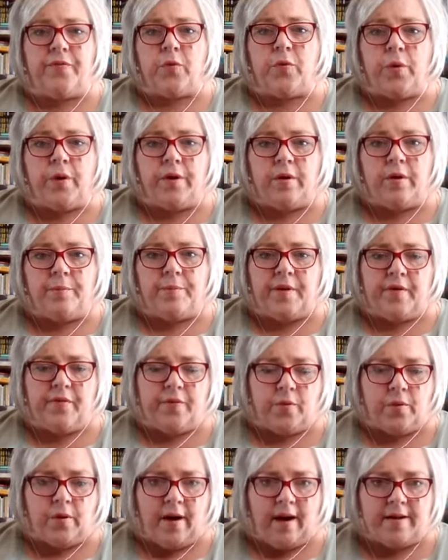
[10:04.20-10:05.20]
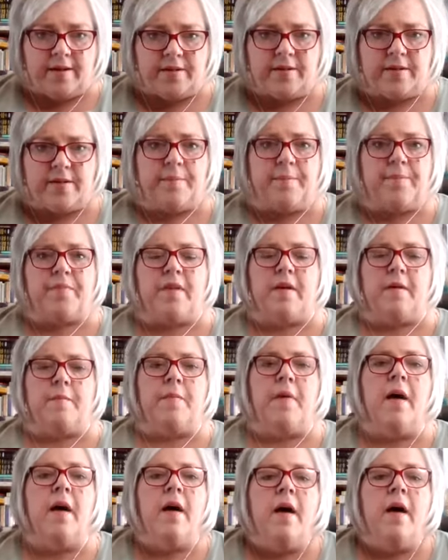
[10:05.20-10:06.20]
foil before I ship
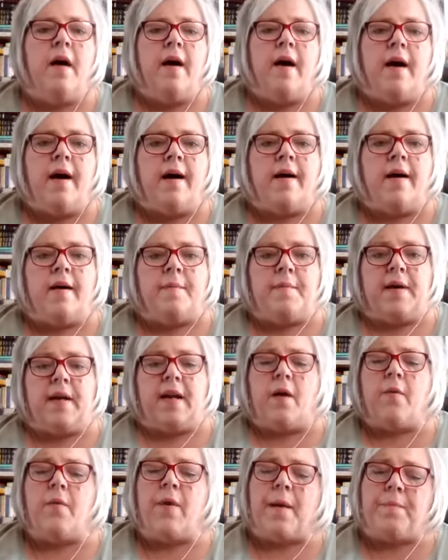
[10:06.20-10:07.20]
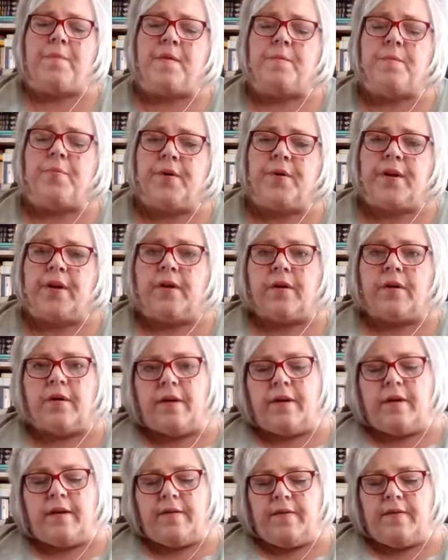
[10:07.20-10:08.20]
them. And I wrap them pretty
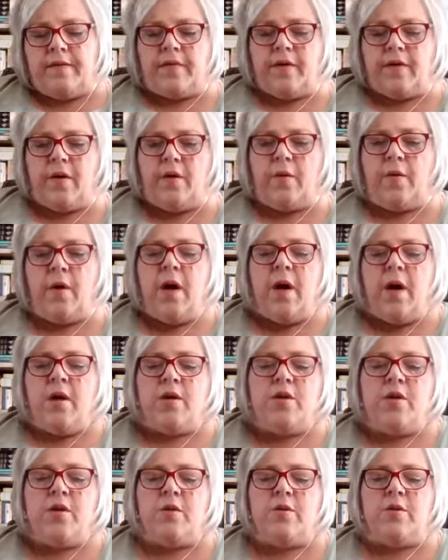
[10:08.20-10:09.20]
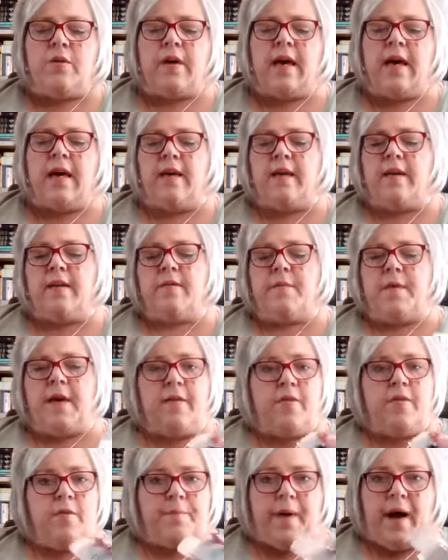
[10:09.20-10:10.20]
good. So you can
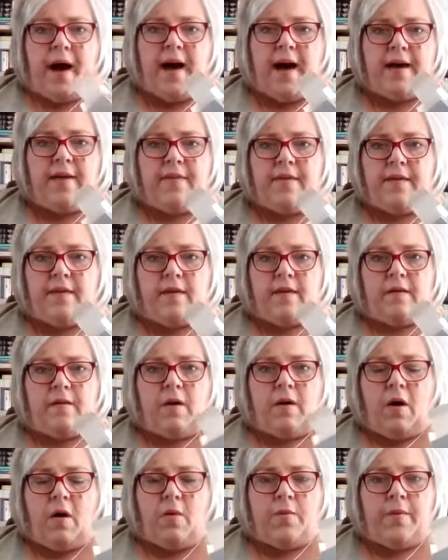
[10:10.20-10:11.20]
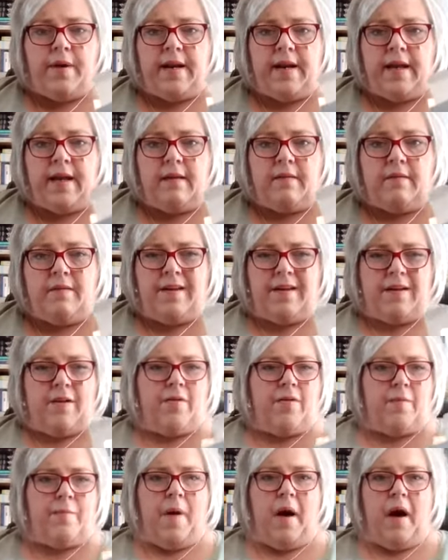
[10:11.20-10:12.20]
either buy the already,
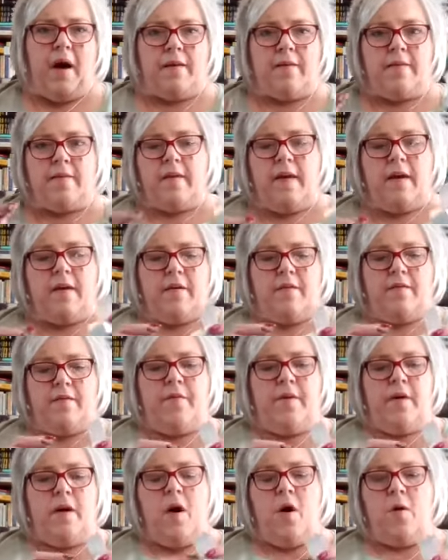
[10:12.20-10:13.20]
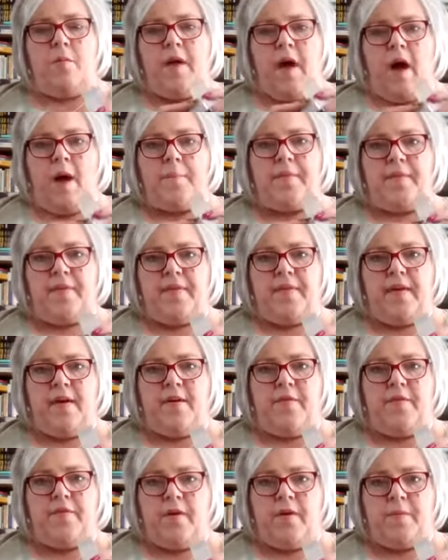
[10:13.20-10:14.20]
the box of
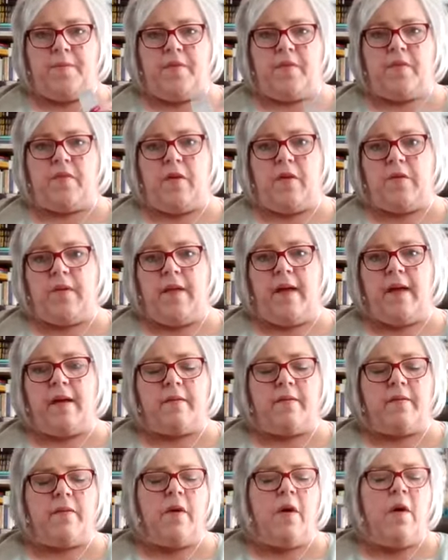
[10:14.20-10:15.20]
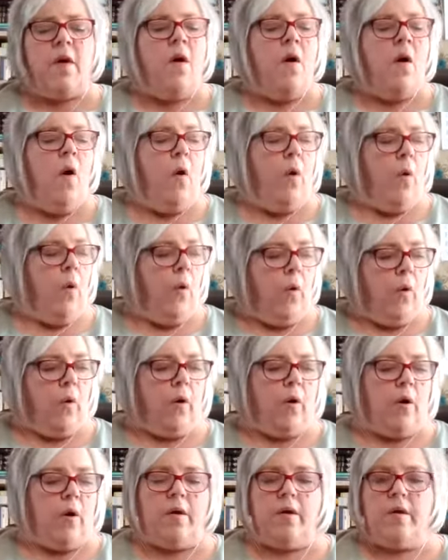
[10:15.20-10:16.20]
homeopathy from Solex,
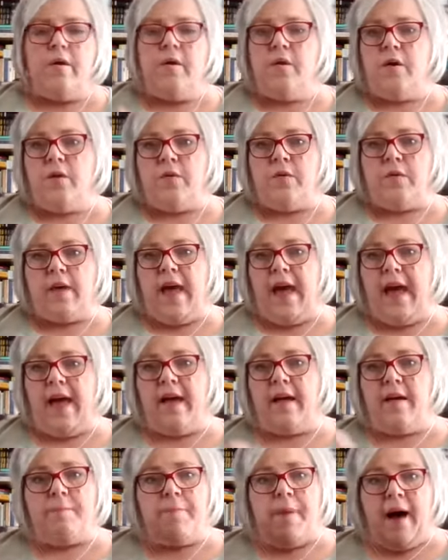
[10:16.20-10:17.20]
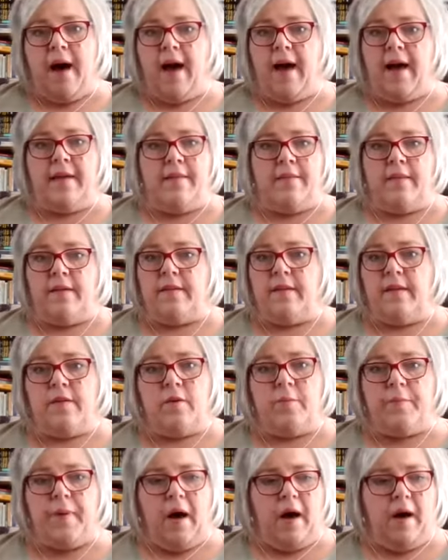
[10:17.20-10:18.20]
or you can buy the
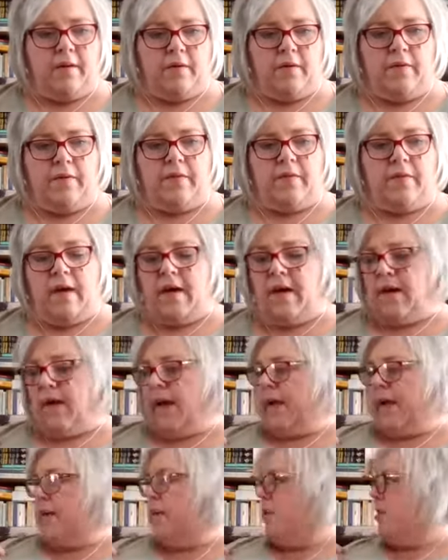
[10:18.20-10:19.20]
little bottles. I can